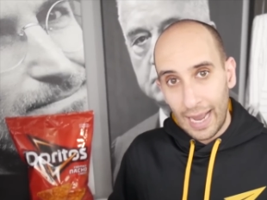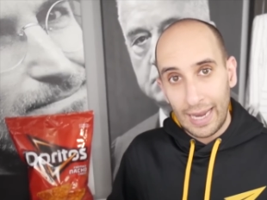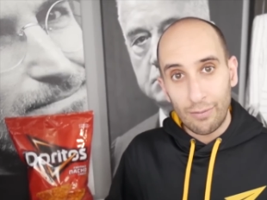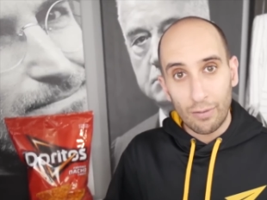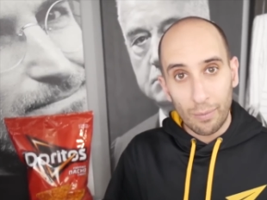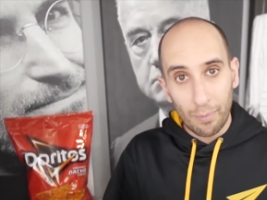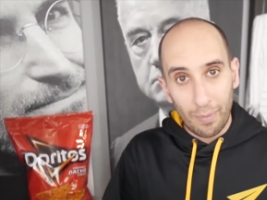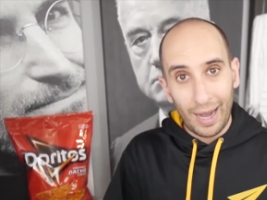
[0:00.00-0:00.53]
and it
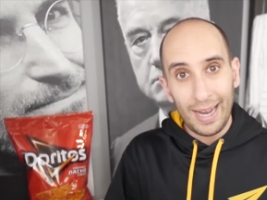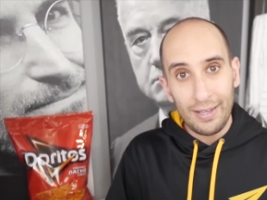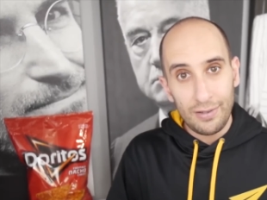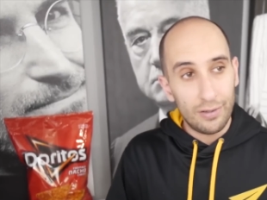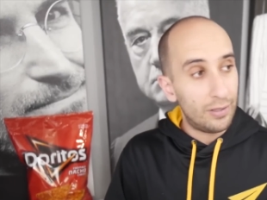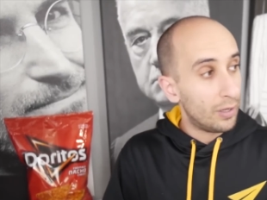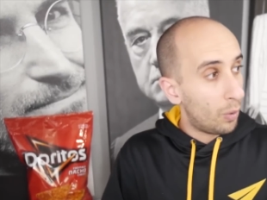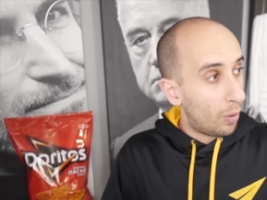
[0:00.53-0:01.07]
reminds
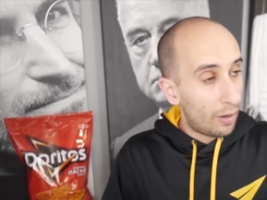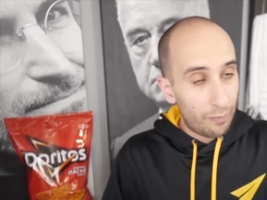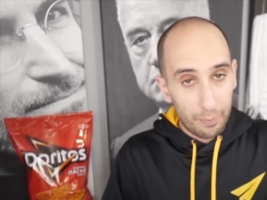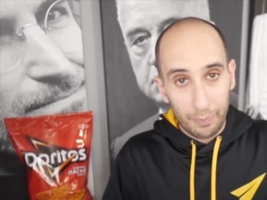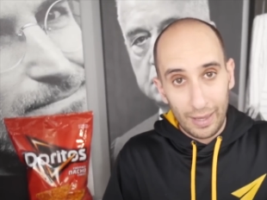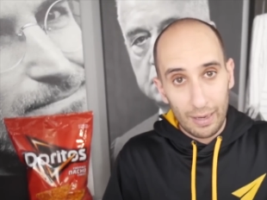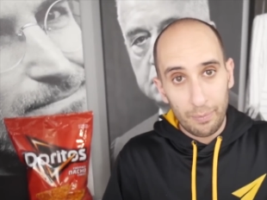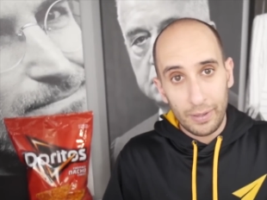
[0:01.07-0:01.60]
you to go off
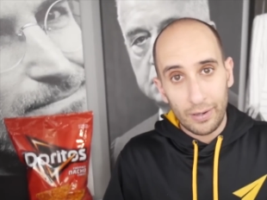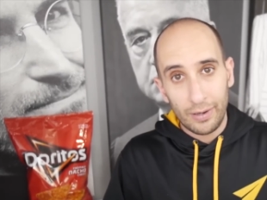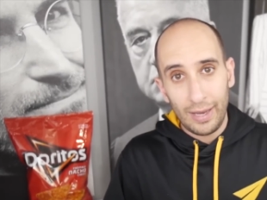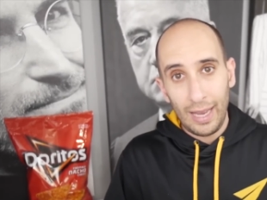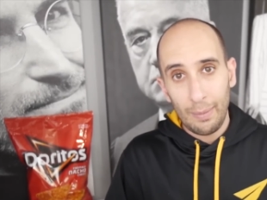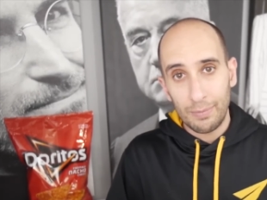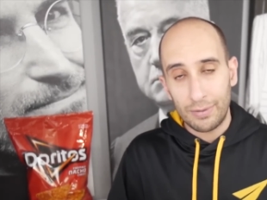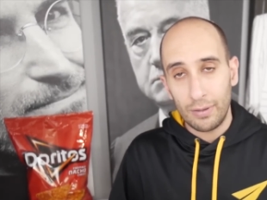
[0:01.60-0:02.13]
and play a bigger
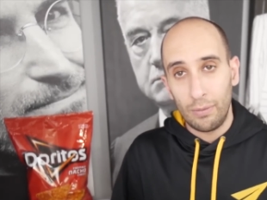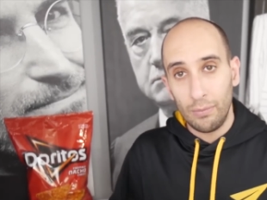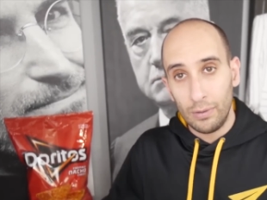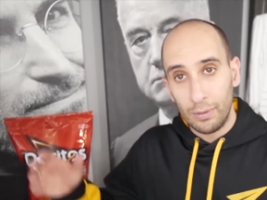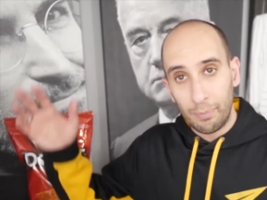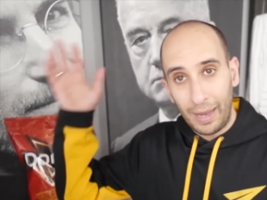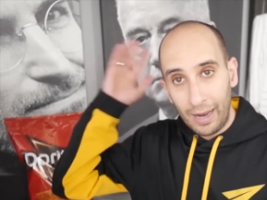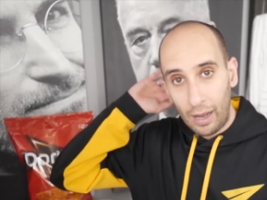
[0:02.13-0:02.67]
game. So
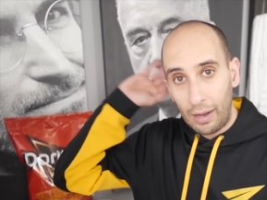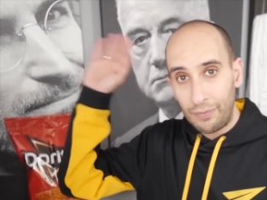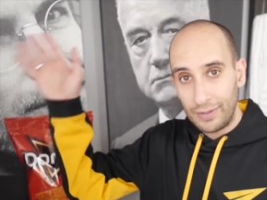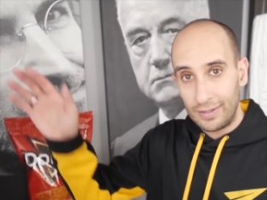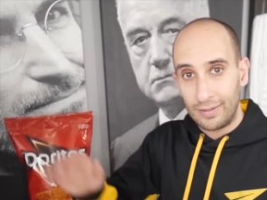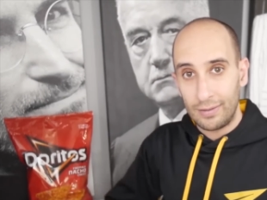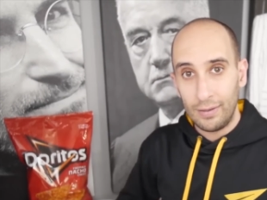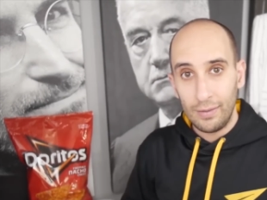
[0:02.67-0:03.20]
my
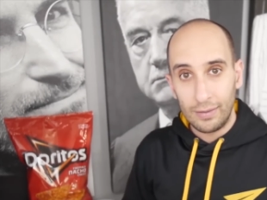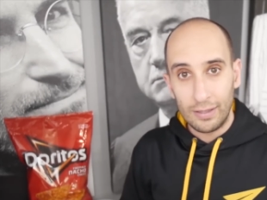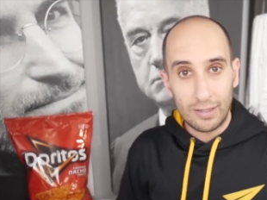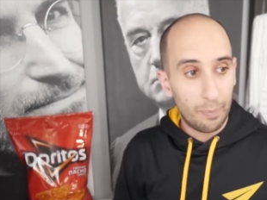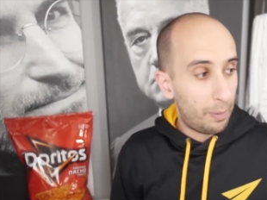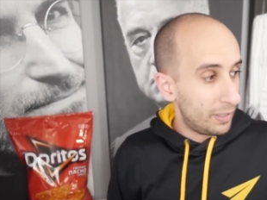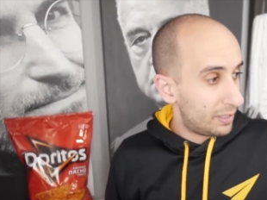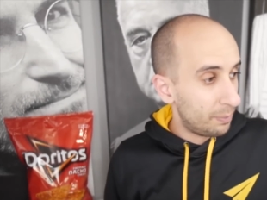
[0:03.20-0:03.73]
office, there's
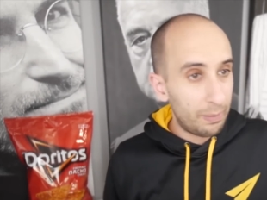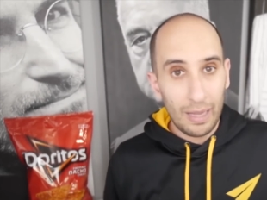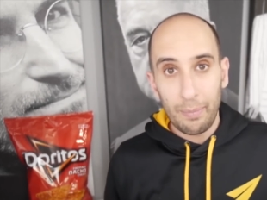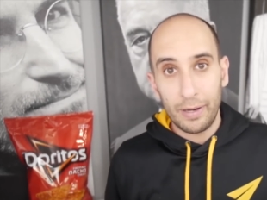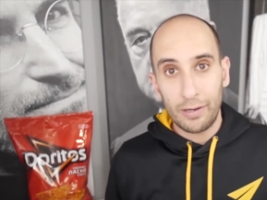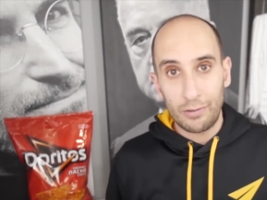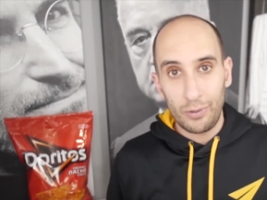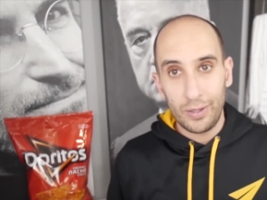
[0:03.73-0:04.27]
a bunch of play
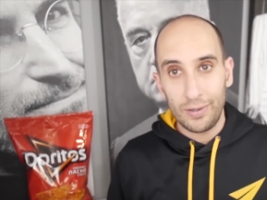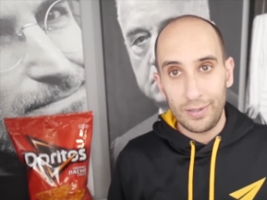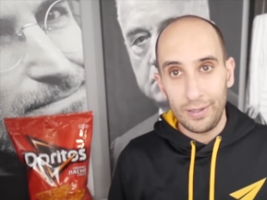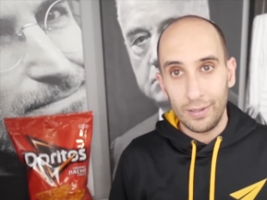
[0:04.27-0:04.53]
bigger triggers